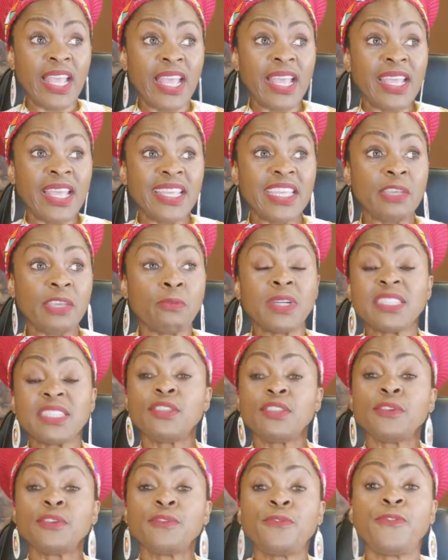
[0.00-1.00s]
it was
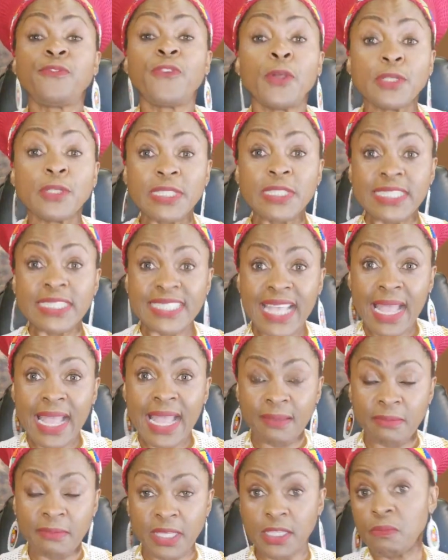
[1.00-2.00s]
the first
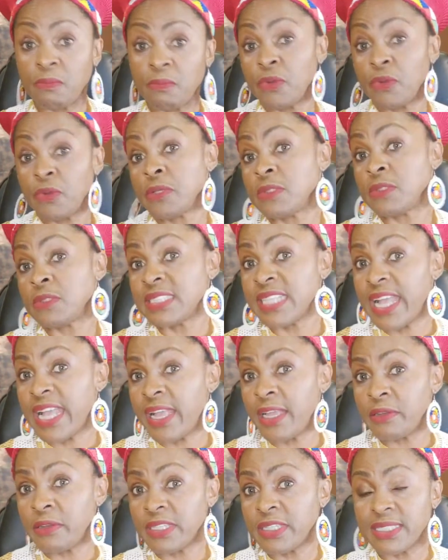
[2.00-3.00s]
time in Buenos
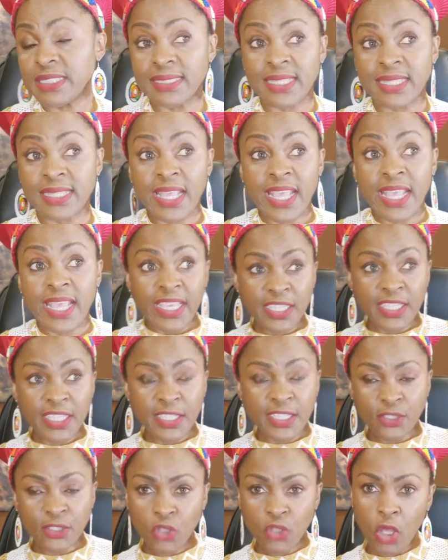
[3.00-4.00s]
Aires he
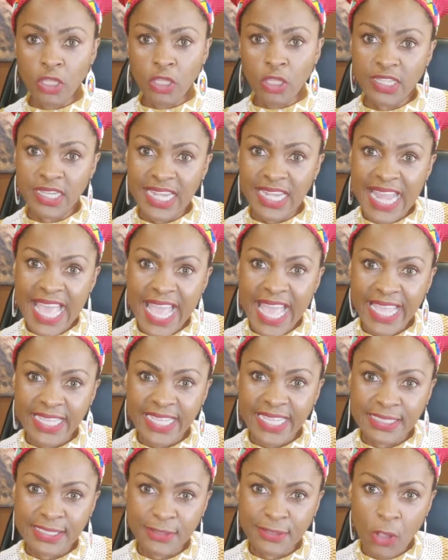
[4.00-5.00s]
saw the
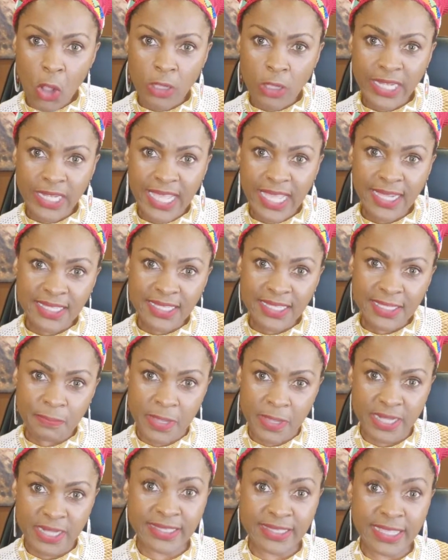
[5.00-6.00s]
lights on El
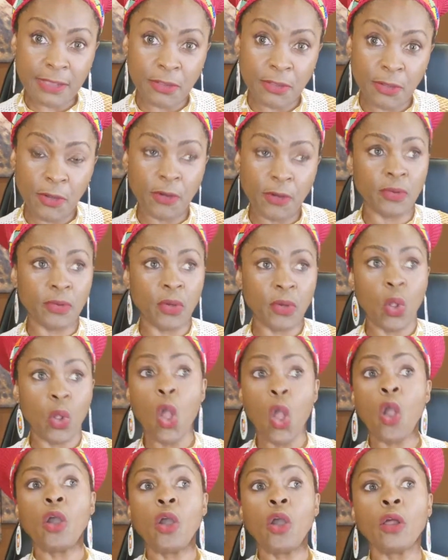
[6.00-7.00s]
Libertador,
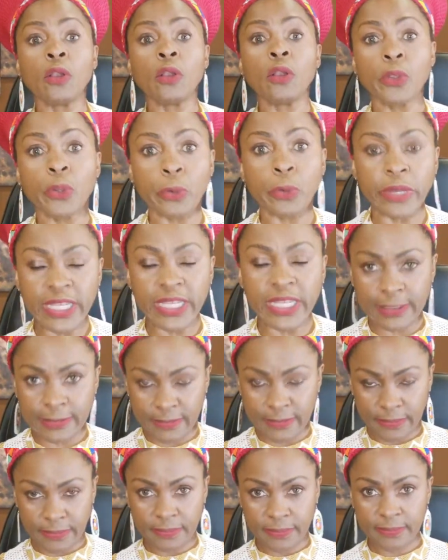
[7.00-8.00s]
all green.
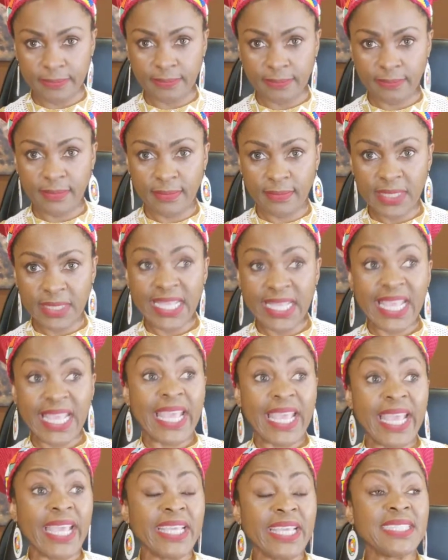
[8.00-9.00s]

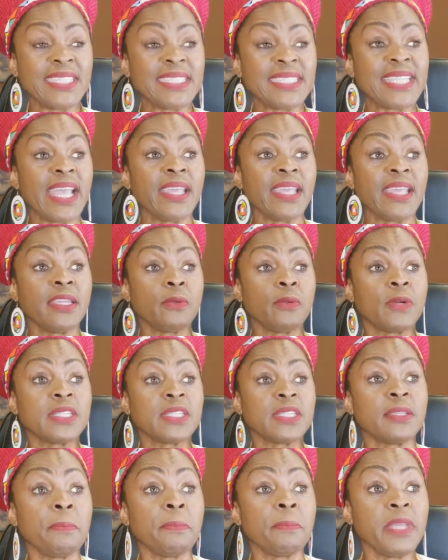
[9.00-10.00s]
He said it was
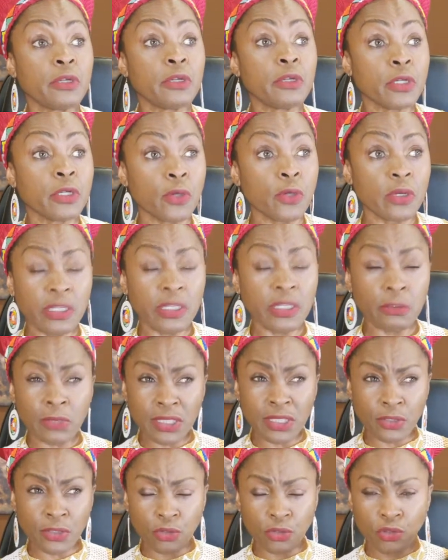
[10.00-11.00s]
a miracle. It
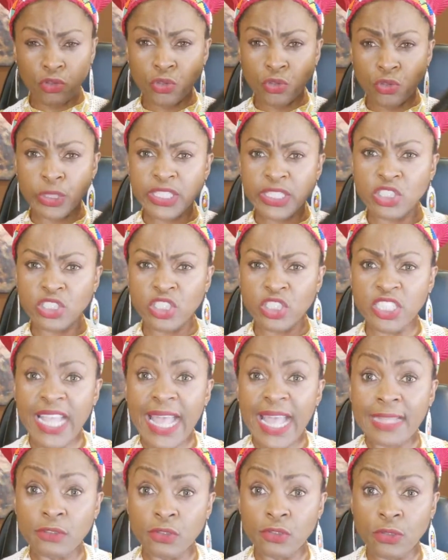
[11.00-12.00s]
was a straight
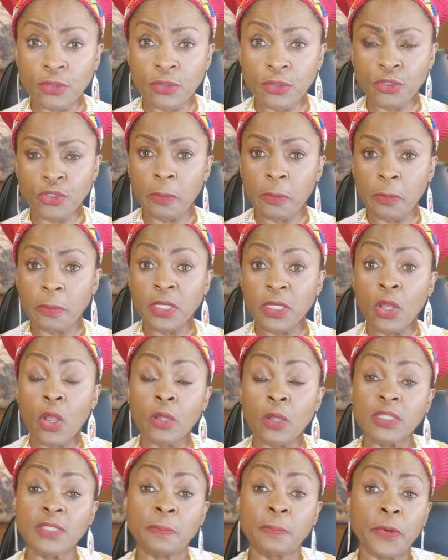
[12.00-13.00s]
shot to the German
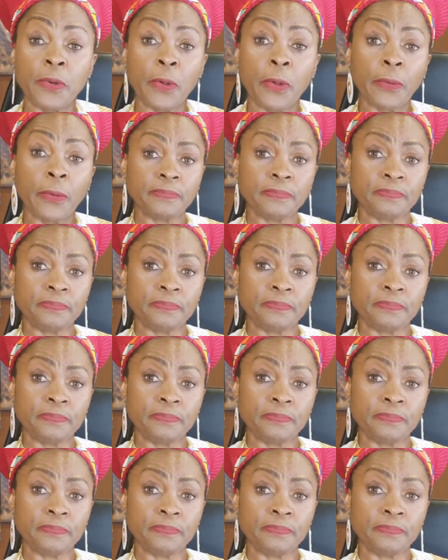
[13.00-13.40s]
hospital.